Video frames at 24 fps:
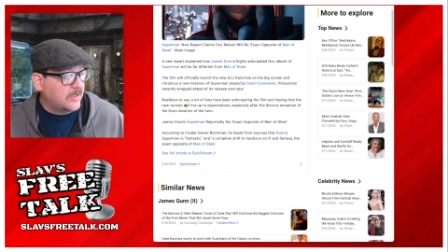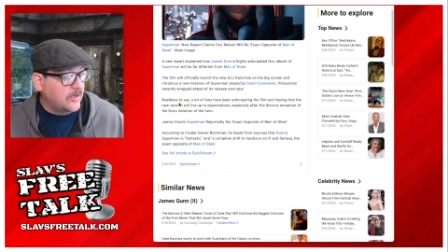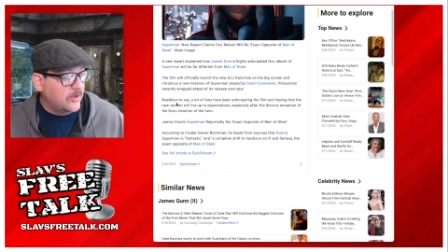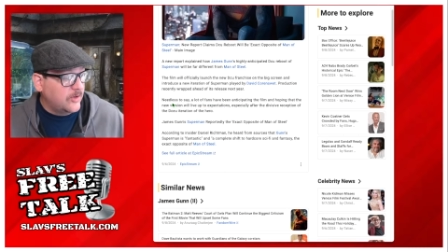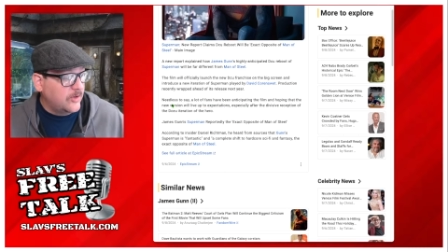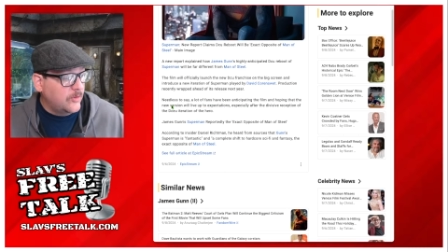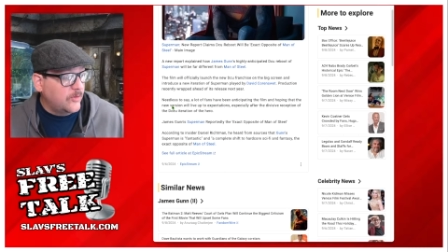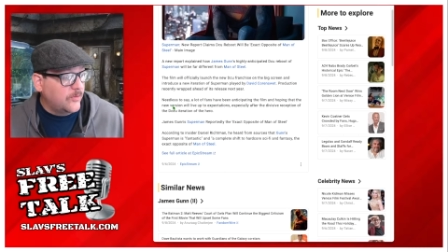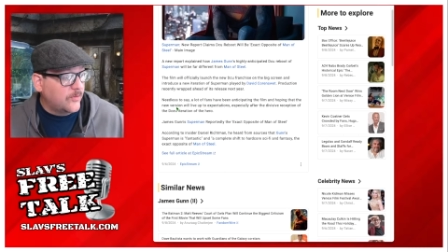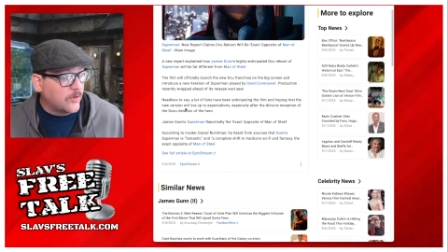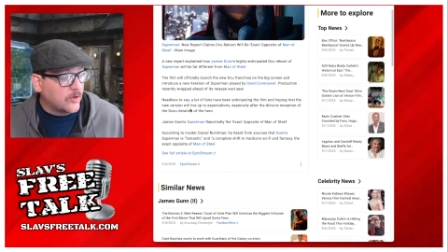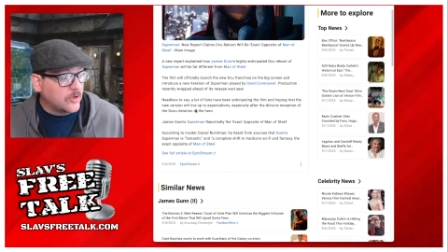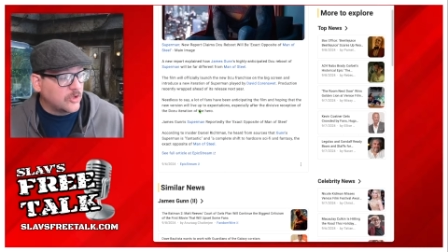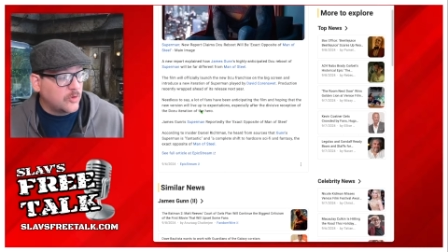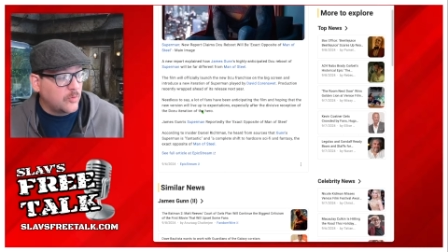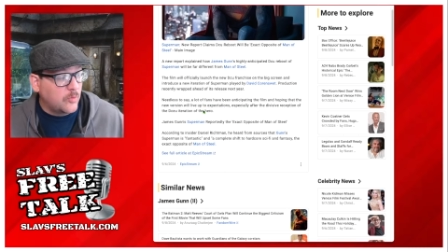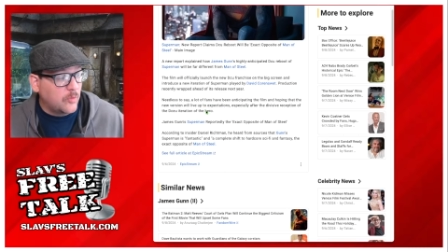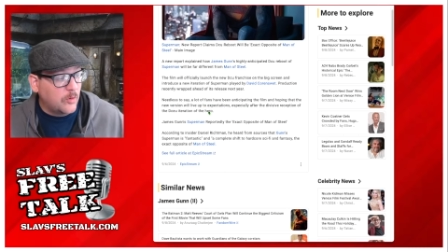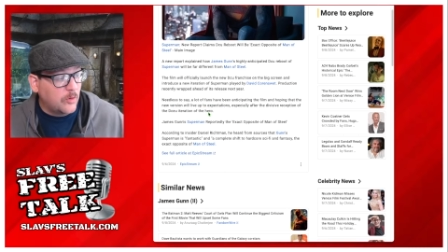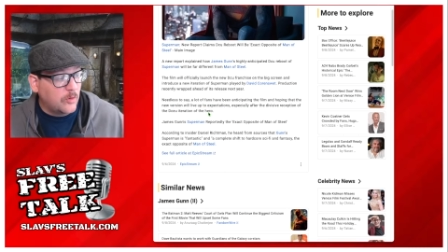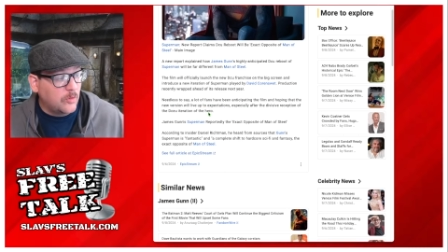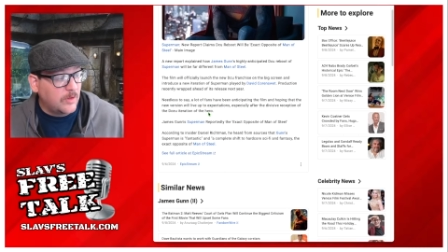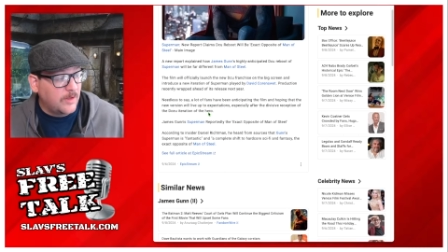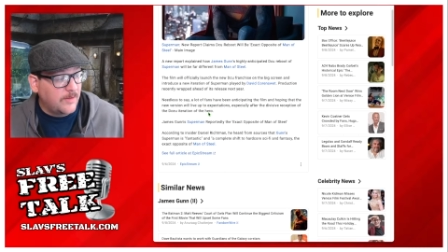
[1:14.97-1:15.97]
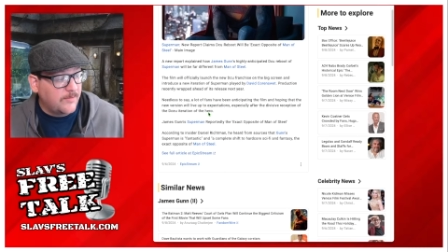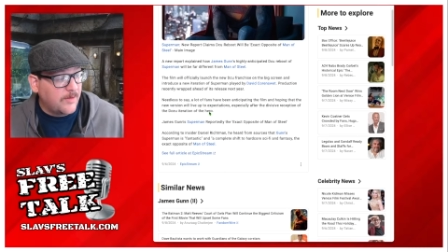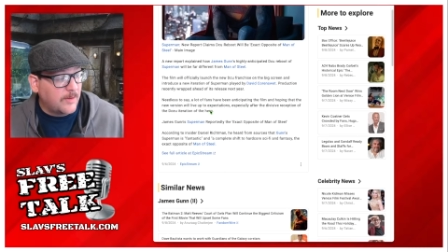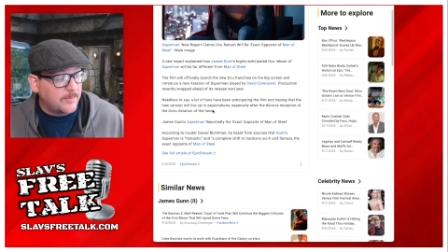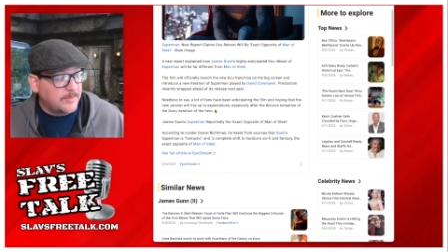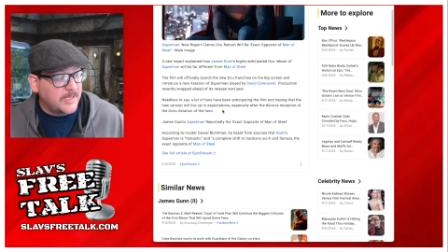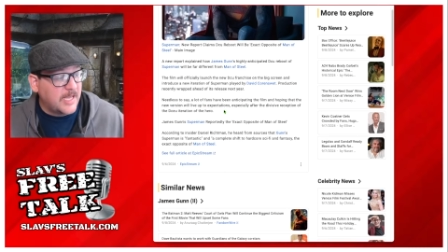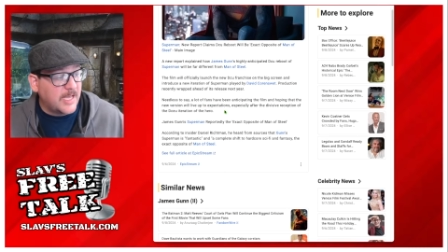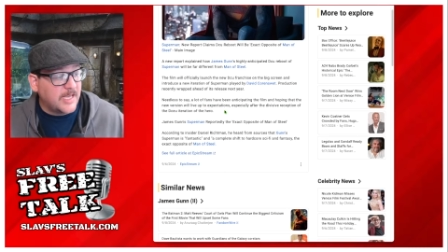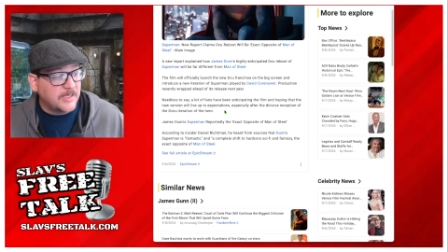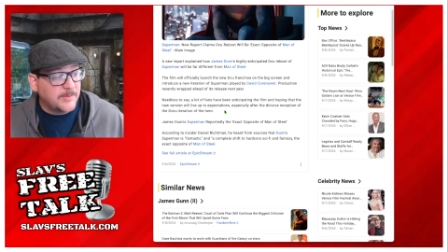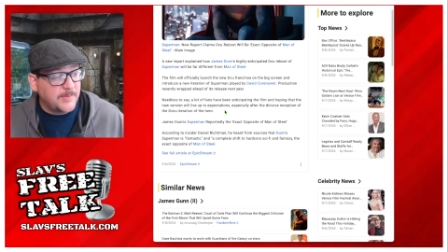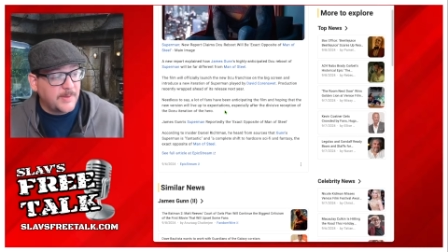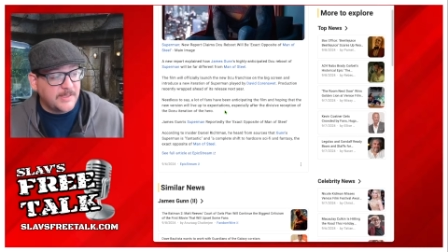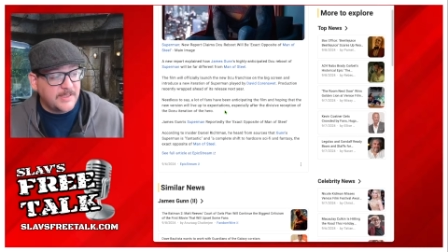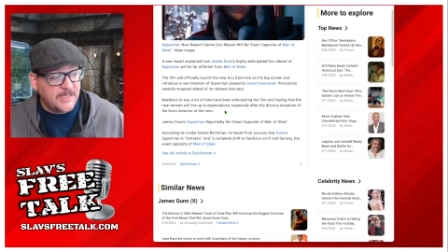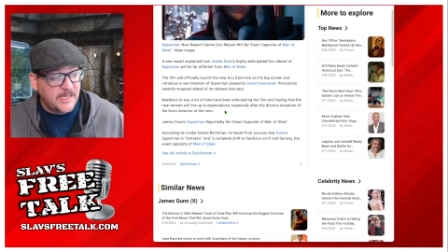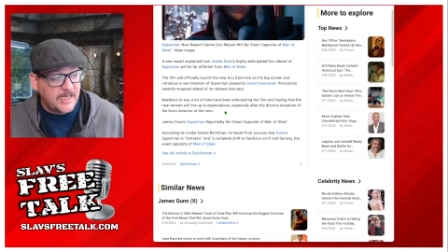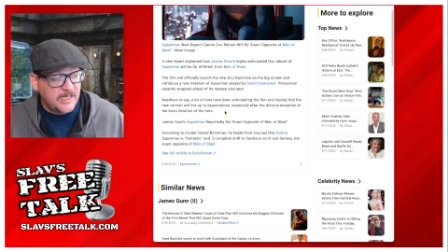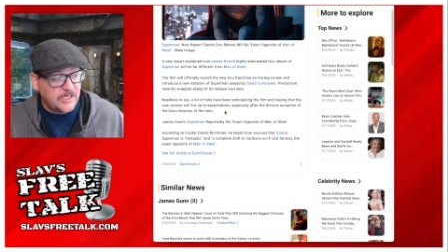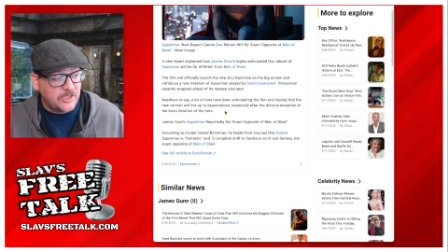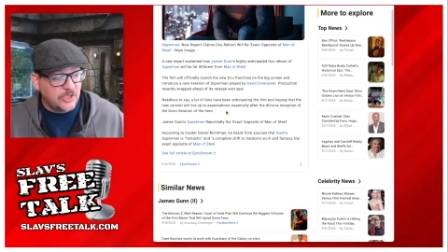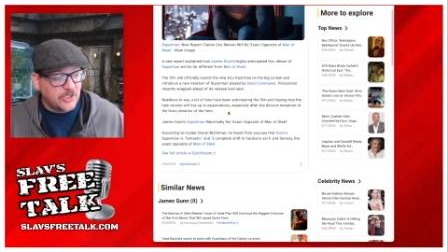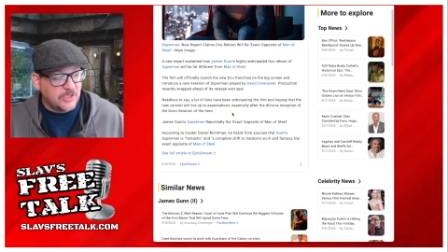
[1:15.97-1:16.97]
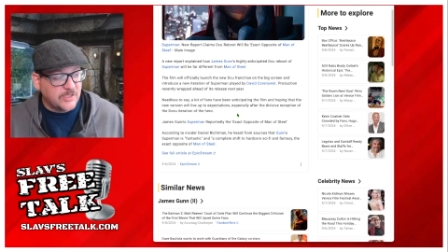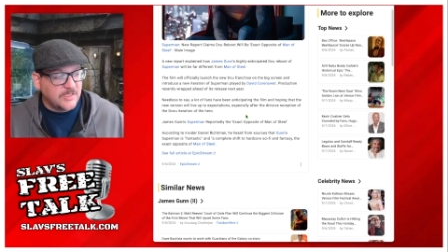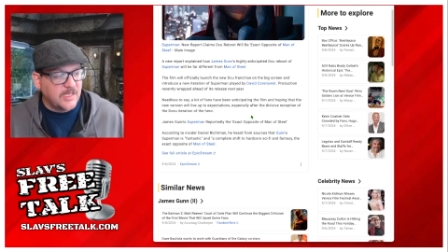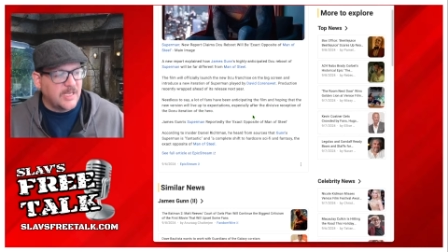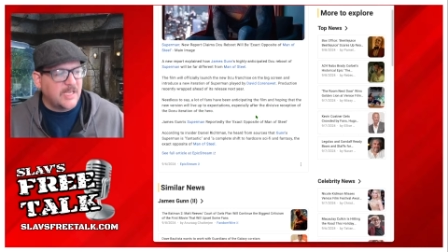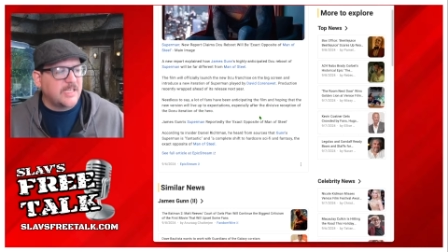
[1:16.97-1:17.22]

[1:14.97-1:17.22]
the new version will live up to expectations,